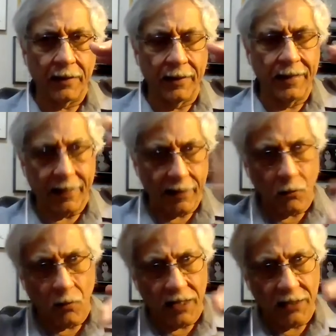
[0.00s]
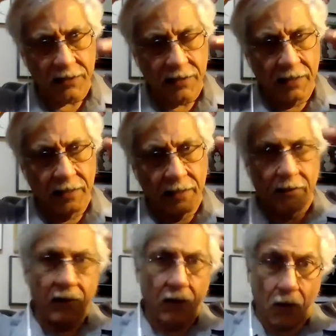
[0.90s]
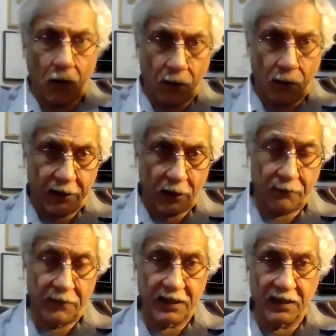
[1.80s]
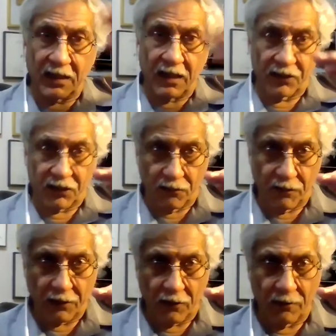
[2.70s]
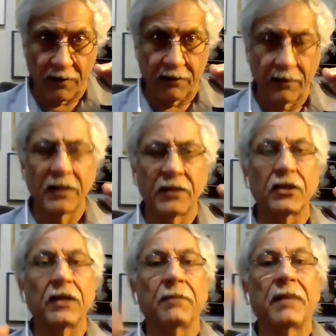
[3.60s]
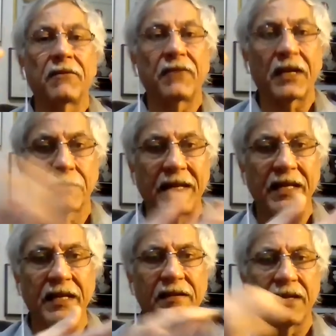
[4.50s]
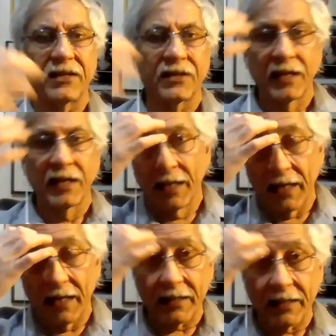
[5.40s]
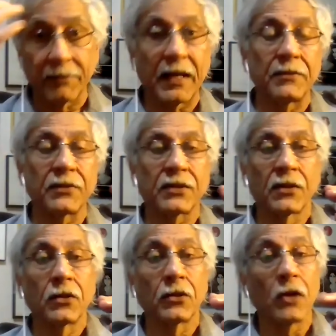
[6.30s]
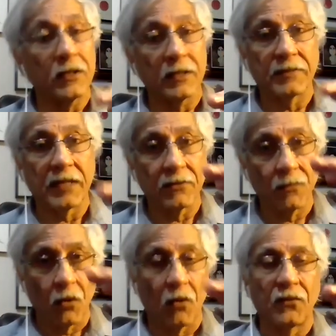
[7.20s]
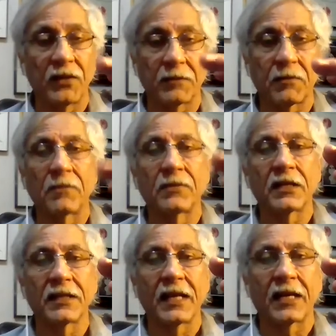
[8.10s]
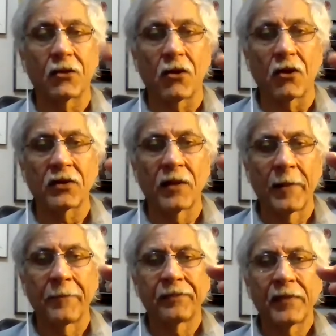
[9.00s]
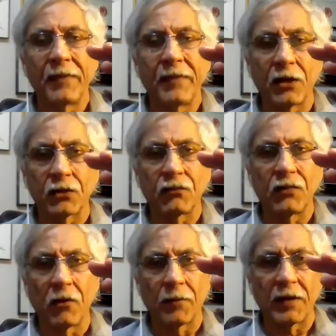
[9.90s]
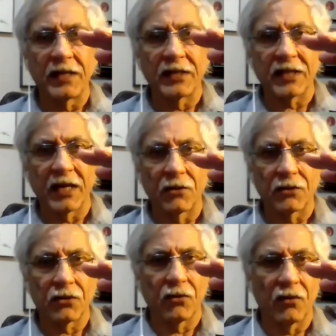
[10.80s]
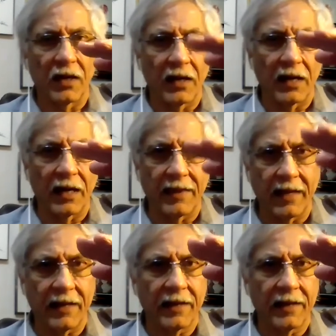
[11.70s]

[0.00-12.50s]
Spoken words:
that requires all the way top. This is the culture we're talking about, but affects many areas. And sometimes, not sometimes, more often this problem doesn't get caught because we operate in silos. So I think